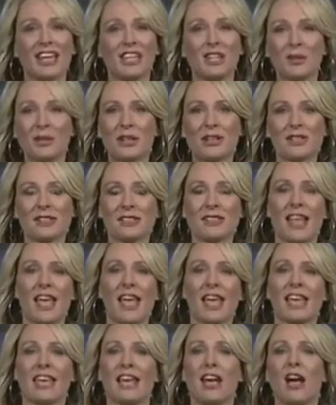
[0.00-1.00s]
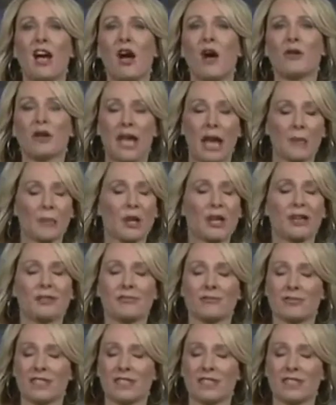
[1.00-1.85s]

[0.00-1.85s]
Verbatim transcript: You can say, okay, I'm going